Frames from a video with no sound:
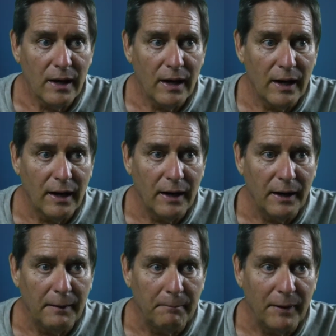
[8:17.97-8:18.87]

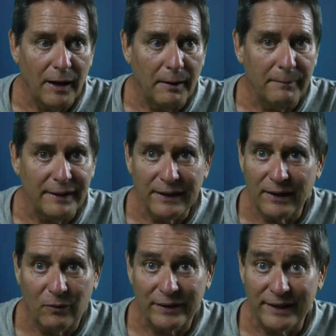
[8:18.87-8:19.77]
I'm
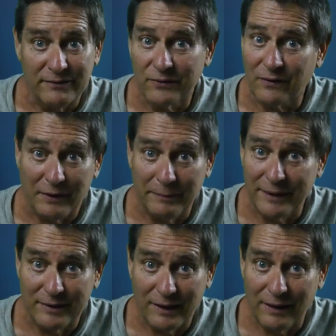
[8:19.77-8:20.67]
only here for a
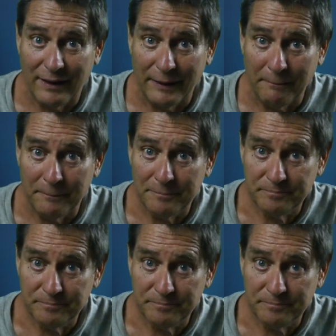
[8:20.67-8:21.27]
limited time.